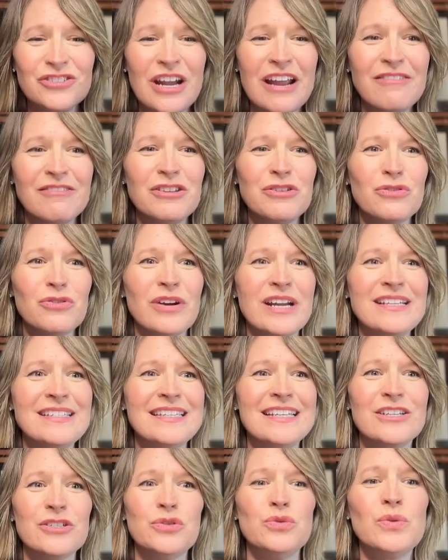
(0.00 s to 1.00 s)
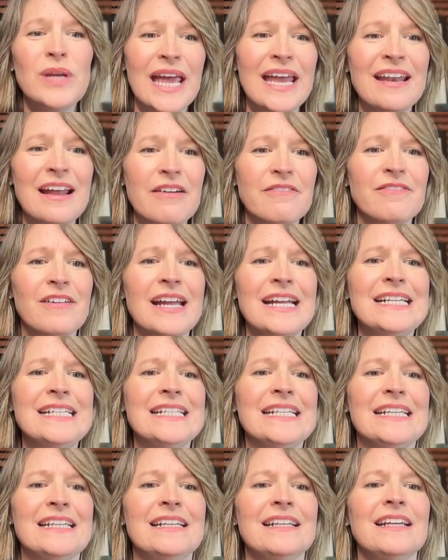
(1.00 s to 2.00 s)
driving you crazy because you cannot
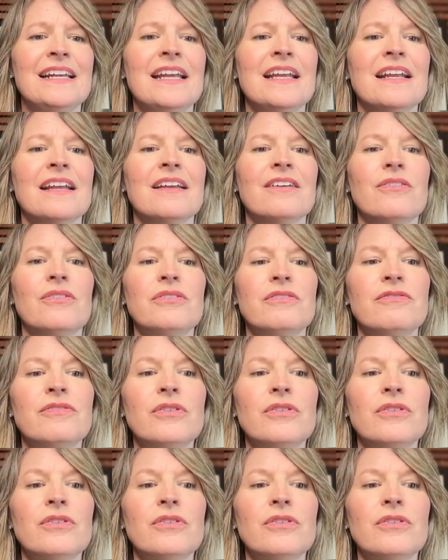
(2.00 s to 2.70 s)
find it. Go to